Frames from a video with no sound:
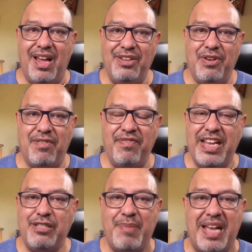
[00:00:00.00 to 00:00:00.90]
your
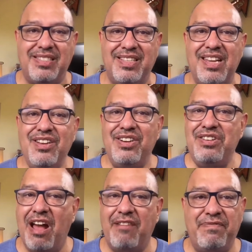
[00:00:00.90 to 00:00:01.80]
face mask,
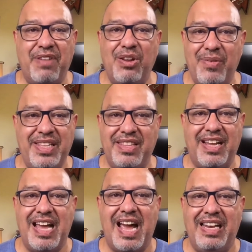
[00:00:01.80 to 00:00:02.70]
not following
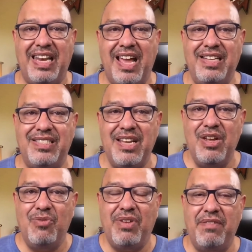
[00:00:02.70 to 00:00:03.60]
the guidelines,
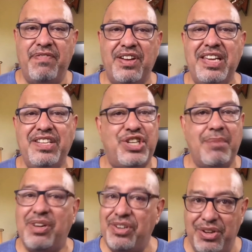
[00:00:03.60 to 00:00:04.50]
well, fucking
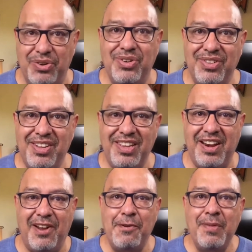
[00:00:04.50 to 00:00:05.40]
shame on you,
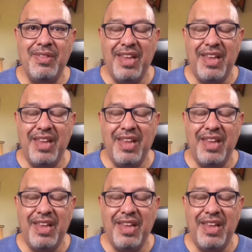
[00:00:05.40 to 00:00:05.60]
you know?